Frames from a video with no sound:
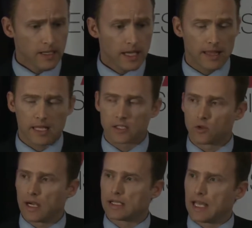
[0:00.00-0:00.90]
And I think that's a
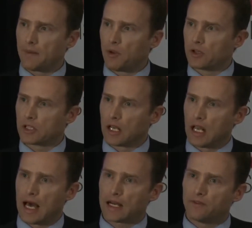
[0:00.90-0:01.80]
great example. There's a
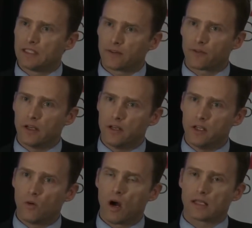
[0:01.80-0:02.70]
lot of different
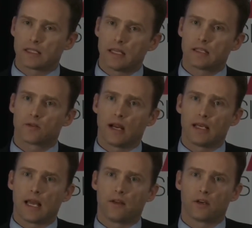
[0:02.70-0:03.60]
nuanced things right
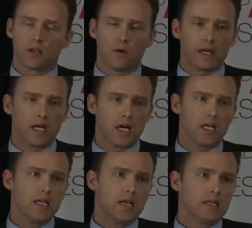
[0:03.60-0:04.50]
now that are going on
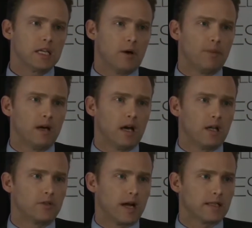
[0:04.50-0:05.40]
to help
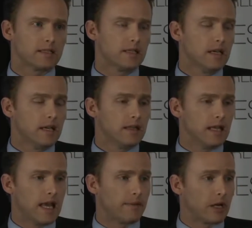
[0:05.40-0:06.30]
address
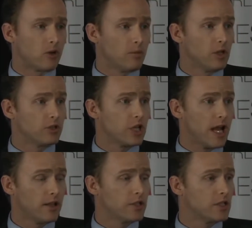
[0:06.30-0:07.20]
the antimicrobial
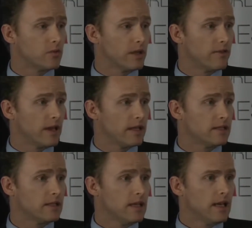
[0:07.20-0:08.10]
challenges that we
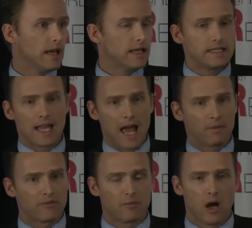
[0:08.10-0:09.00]
face, and it needs to
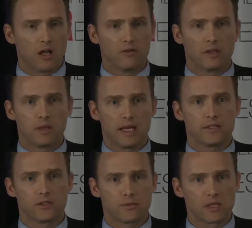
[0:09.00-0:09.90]
happen from all over the place
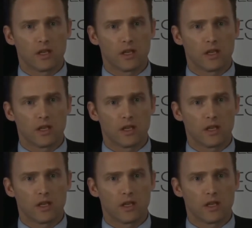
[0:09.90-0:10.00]
in terms of